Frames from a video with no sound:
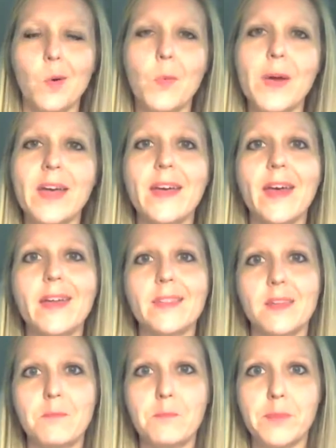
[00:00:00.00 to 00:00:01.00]
quit and
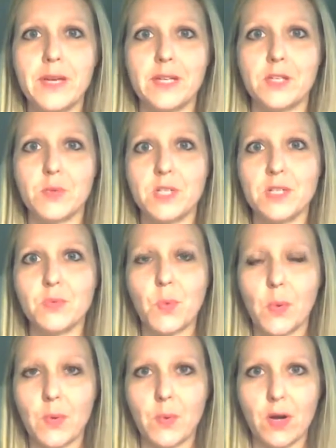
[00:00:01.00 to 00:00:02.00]
then binge, which is
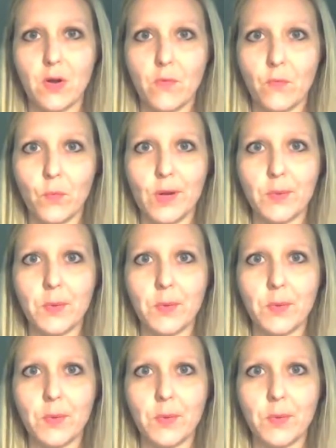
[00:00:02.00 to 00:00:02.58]
what we want to avoid.